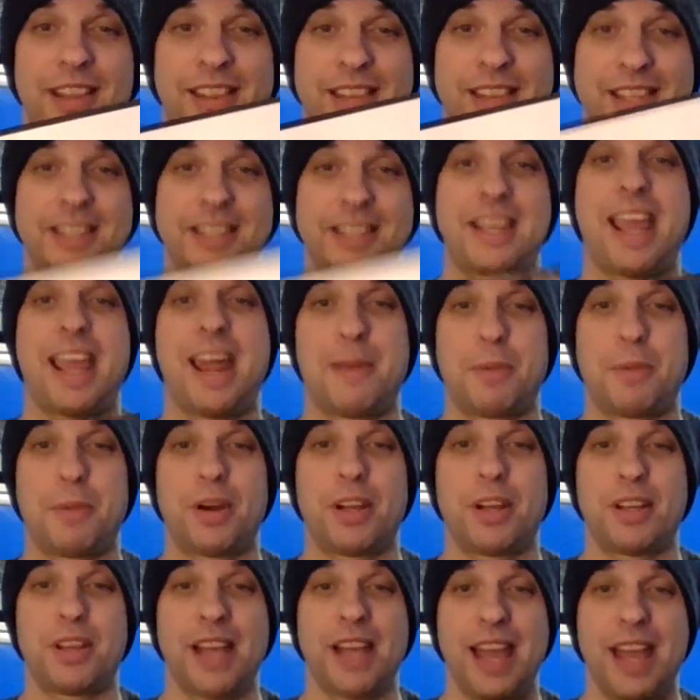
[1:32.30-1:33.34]
this camera
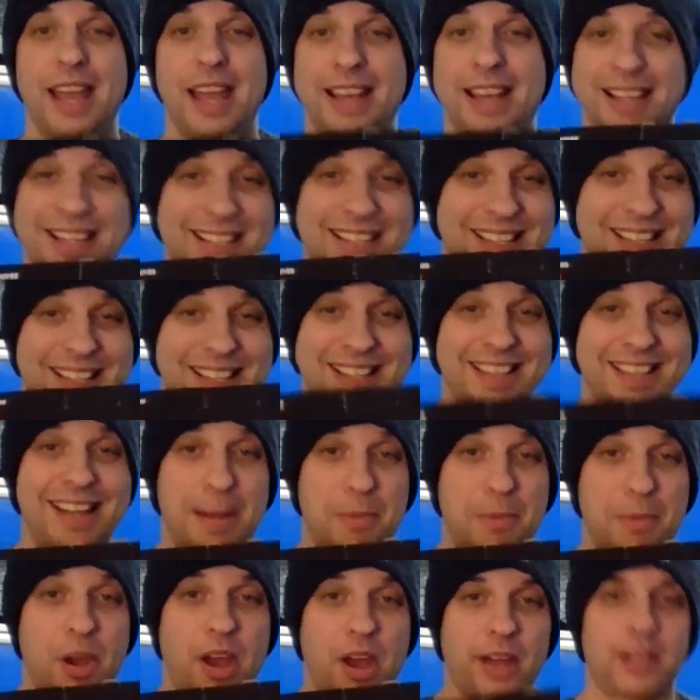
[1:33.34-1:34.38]
that I
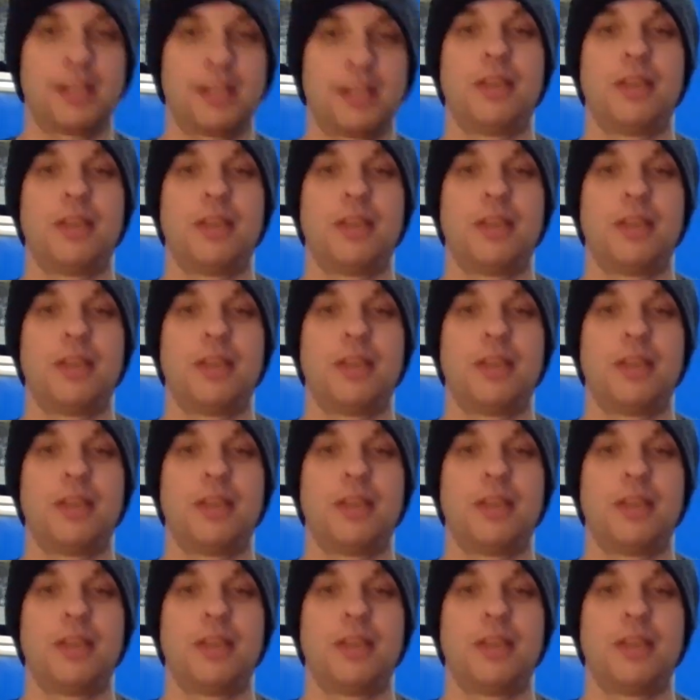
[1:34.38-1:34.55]
bought.